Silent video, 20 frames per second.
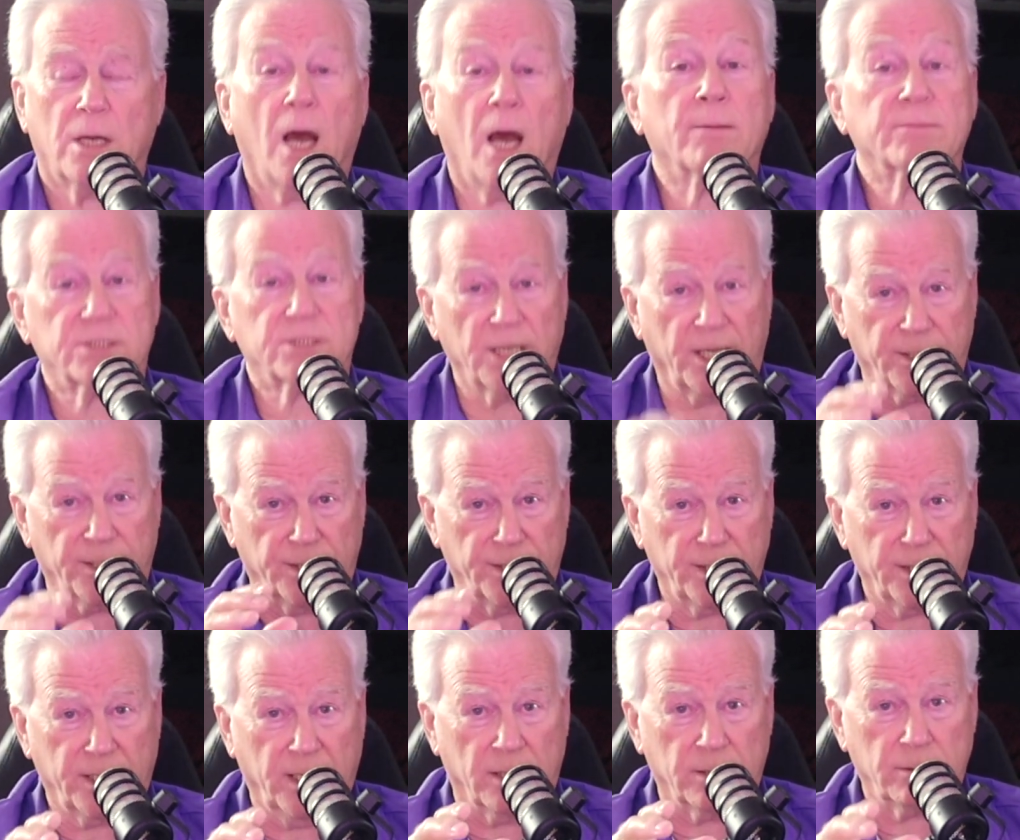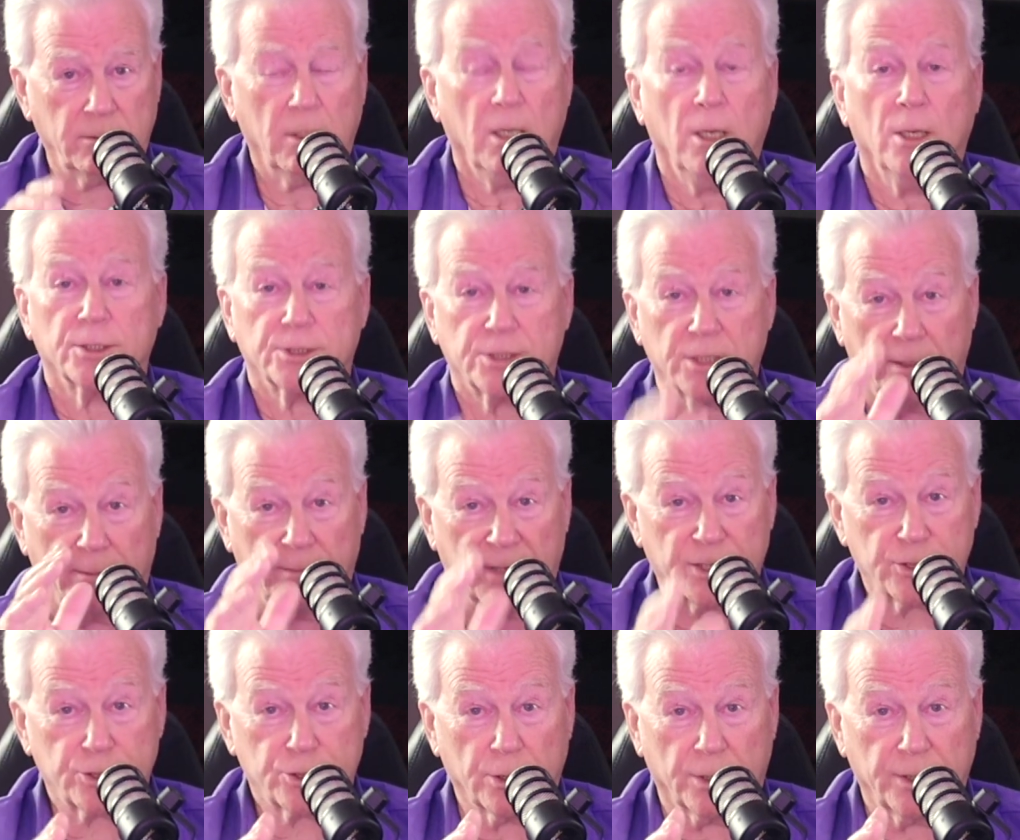I'm saying it again, so you
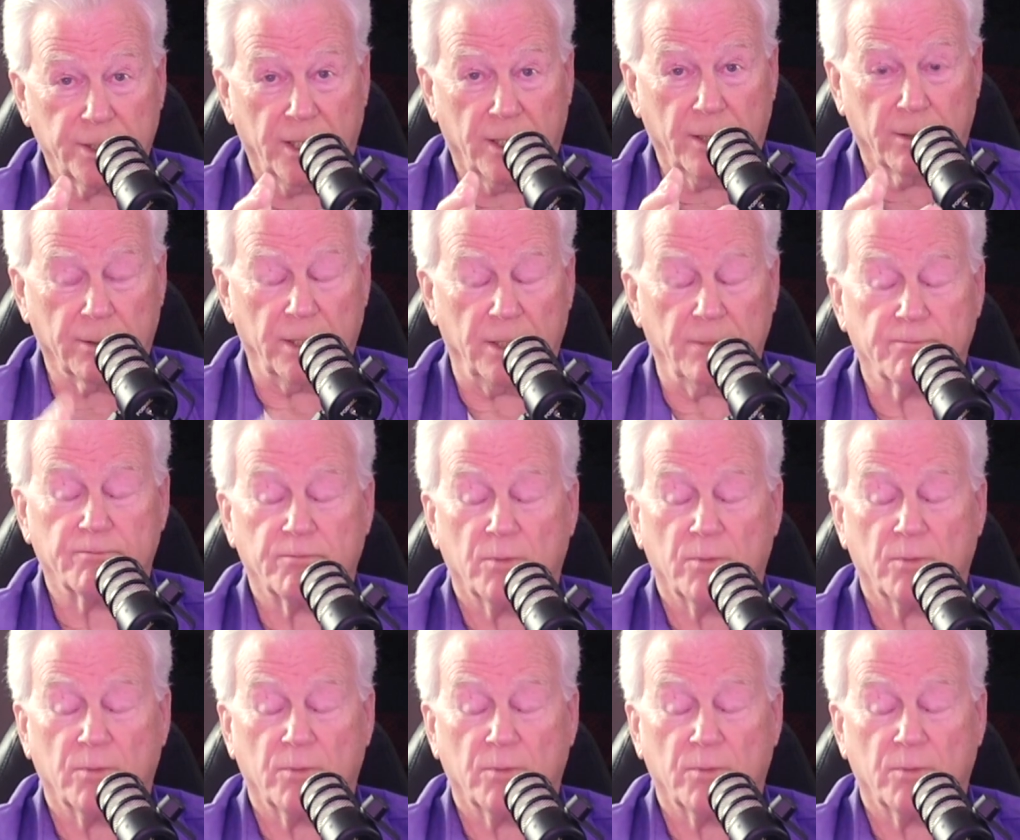make sure you hear it.